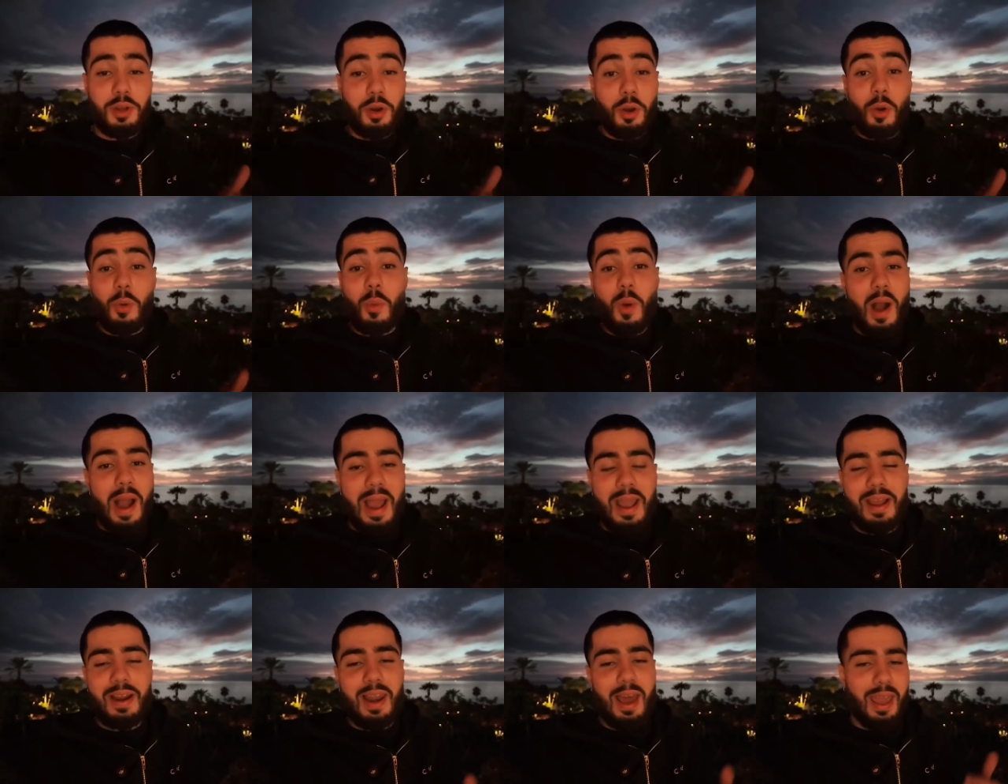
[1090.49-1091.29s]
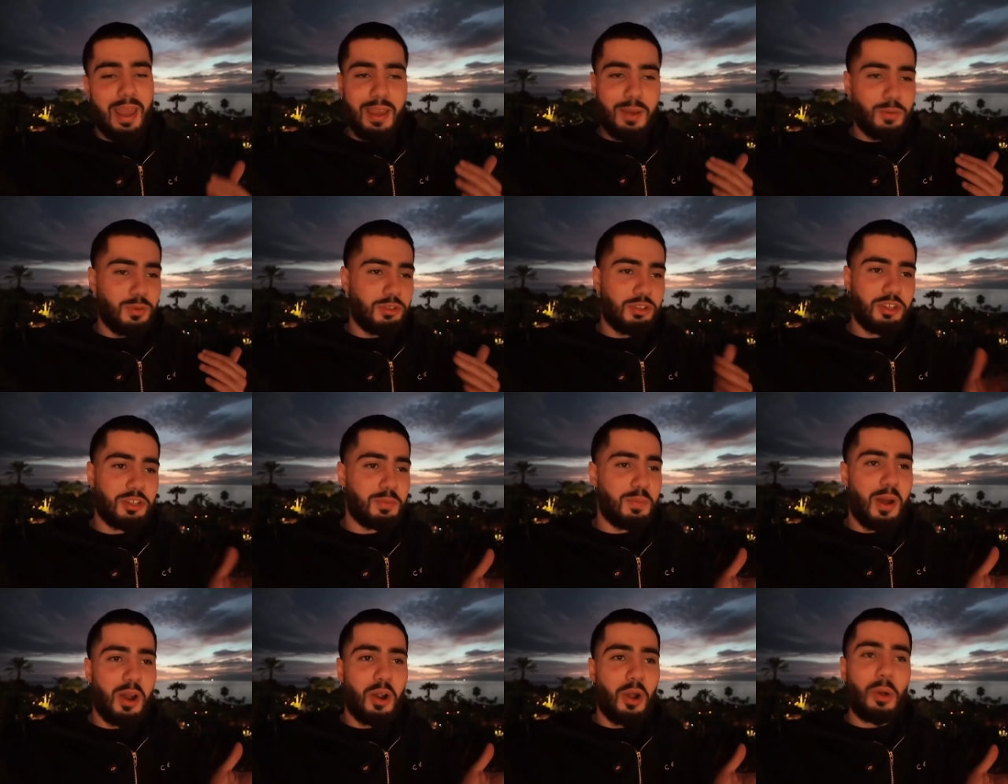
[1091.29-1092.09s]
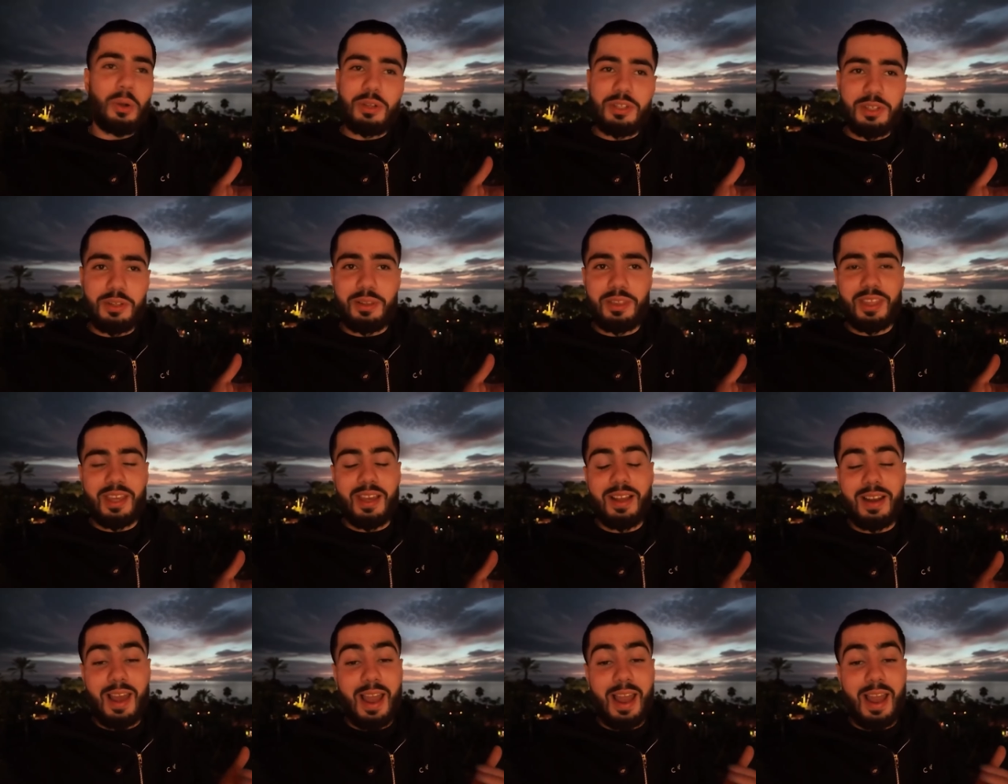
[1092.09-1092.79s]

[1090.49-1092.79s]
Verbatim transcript: Don't know why. Like it was just my go-to thing.